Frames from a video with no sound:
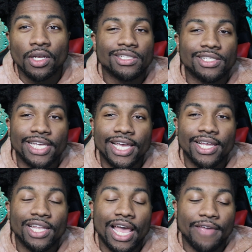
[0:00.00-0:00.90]

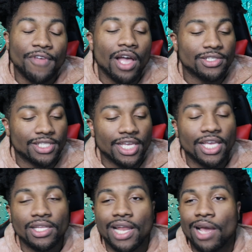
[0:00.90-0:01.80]
Seeing, like, if y'all
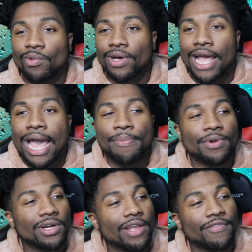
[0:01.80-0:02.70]
seen, like, what
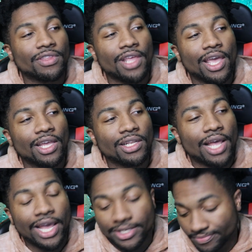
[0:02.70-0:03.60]
happened and everything,
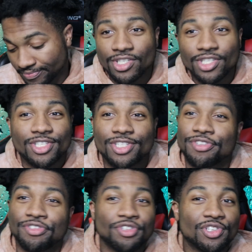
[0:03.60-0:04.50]
like,
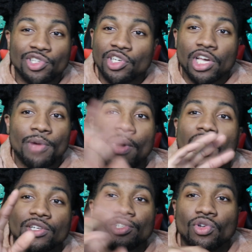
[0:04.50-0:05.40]
just look up
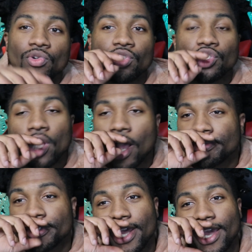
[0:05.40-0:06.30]
all the stories, you know what
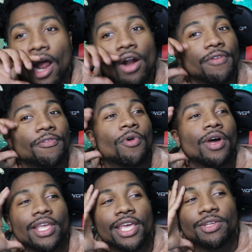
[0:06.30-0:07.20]
I'm saying? I don't even
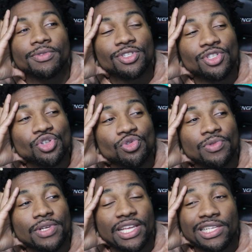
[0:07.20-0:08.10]
want to get
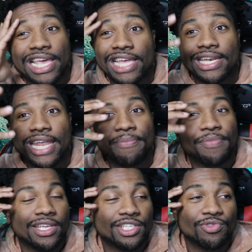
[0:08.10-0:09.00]
too
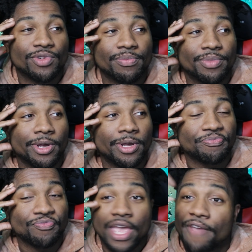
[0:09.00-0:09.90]
in-depth into it, but
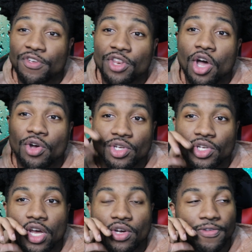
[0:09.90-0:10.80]
if you know, you
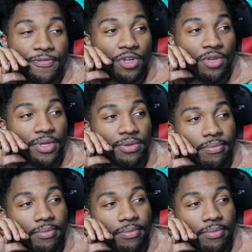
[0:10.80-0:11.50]
know, you feel me?